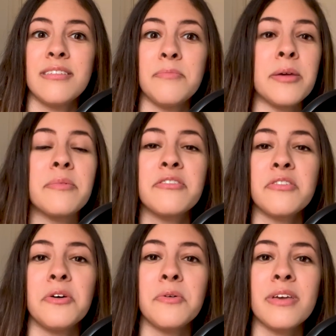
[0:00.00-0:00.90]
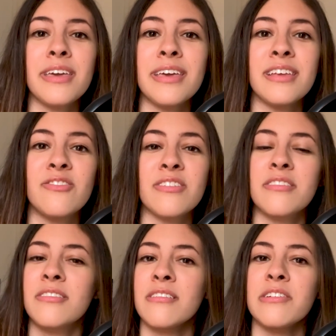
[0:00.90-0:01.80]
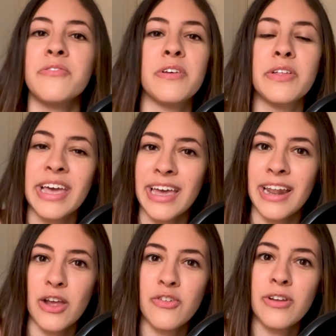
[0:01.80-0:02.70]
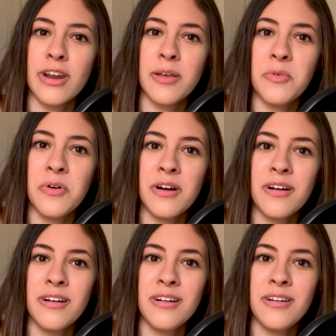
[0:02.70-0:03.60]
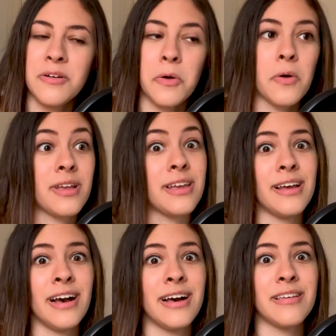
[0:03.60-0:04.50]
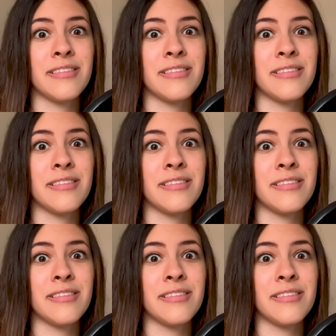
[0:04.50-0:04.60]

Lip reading: Maybe to Loki, he just doesn't feel that connection anymore, or he does